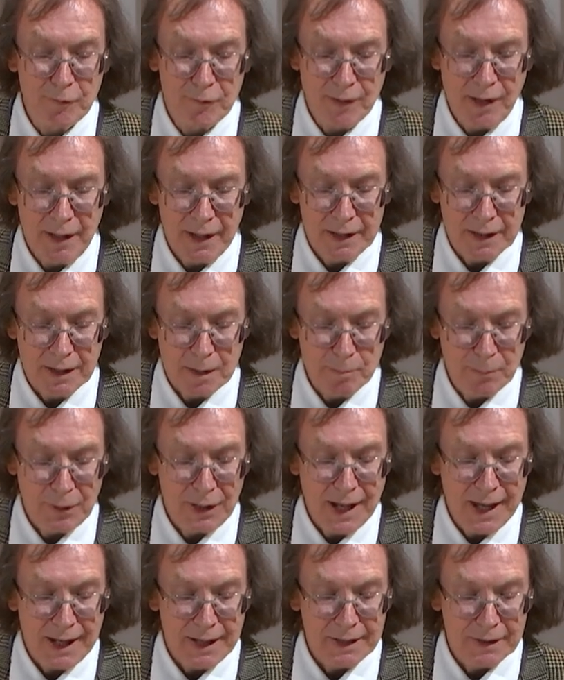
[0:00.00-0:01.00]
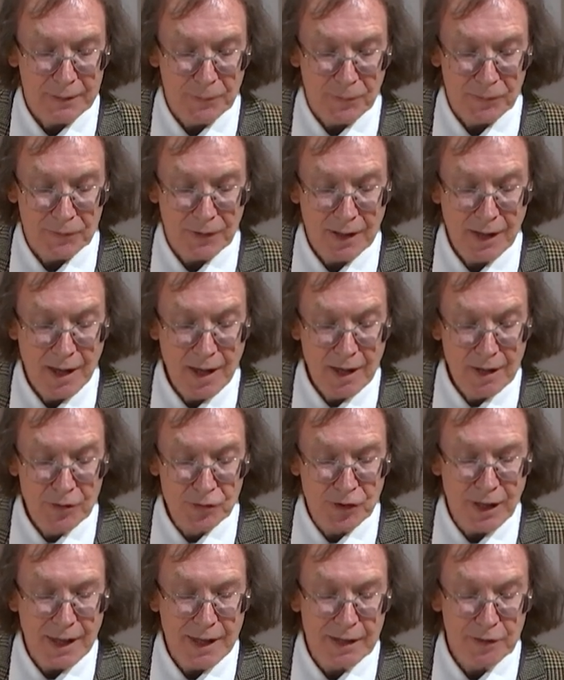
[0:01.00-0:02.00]
fire plays.
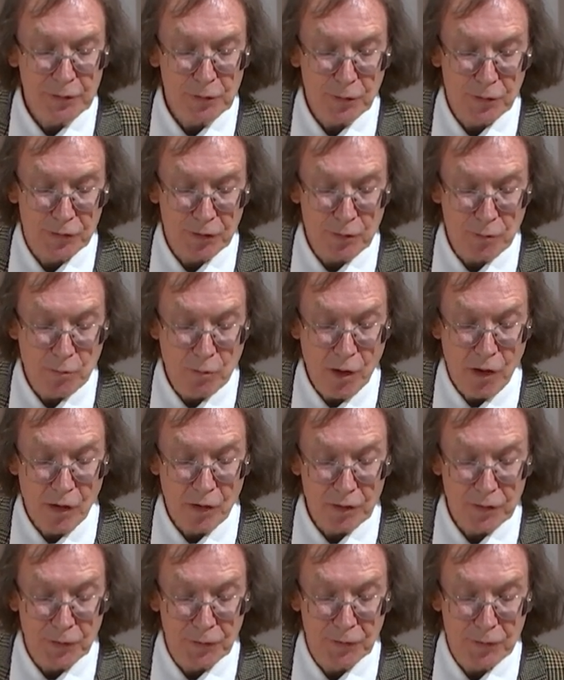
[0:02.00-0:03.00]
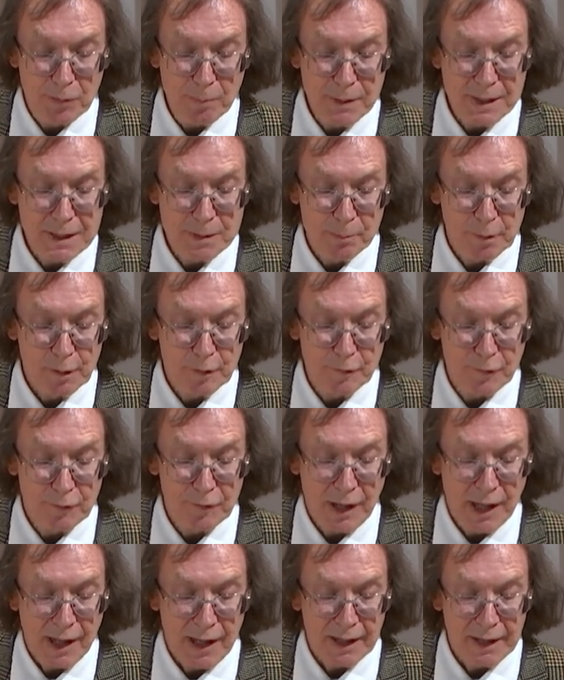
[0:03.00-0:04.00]
To hills and rocks the people
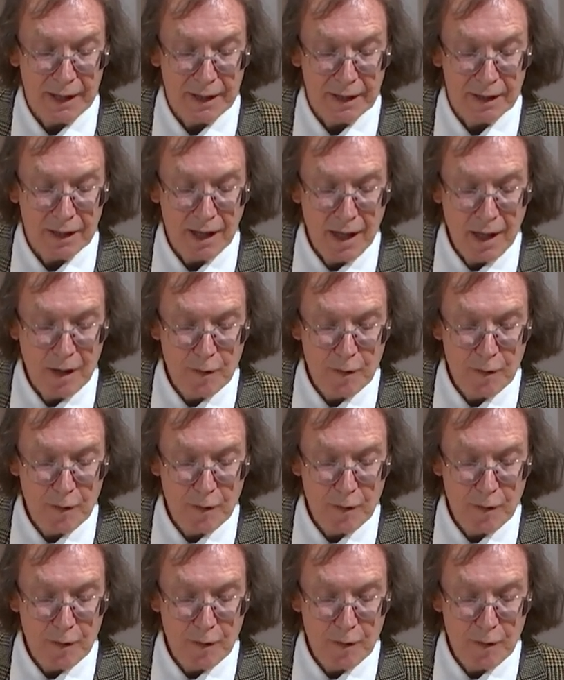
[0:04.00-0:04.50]
fly,